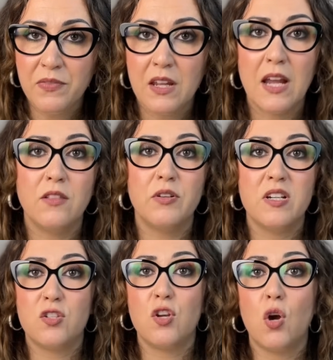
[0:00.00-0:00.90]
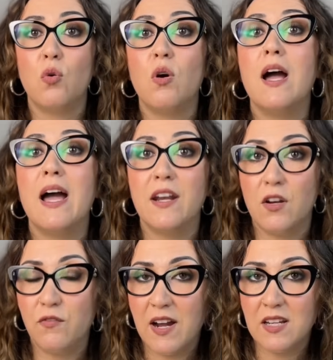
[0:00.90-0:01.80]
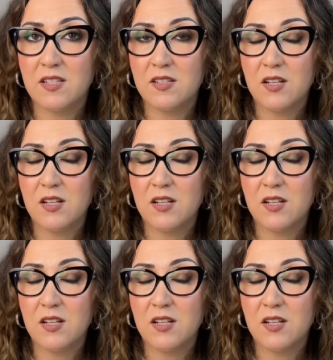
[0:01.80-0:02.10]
and there is no an advice.